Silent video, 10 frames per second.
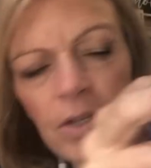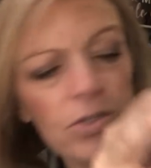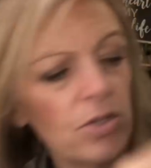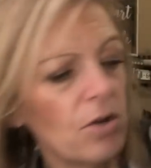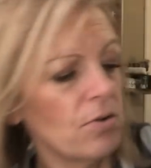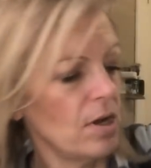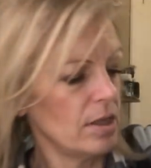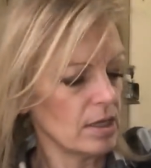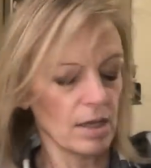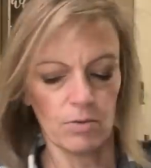So I
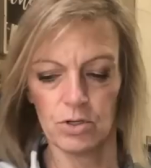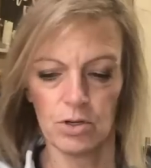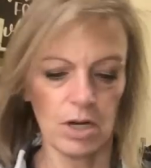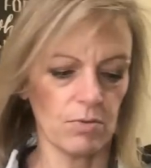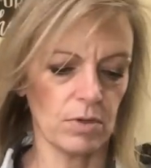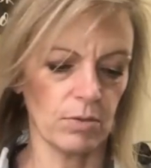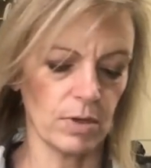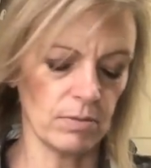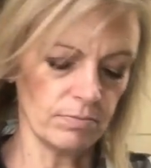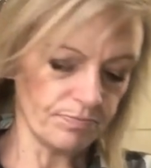think that one turned out really
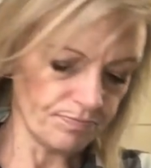well.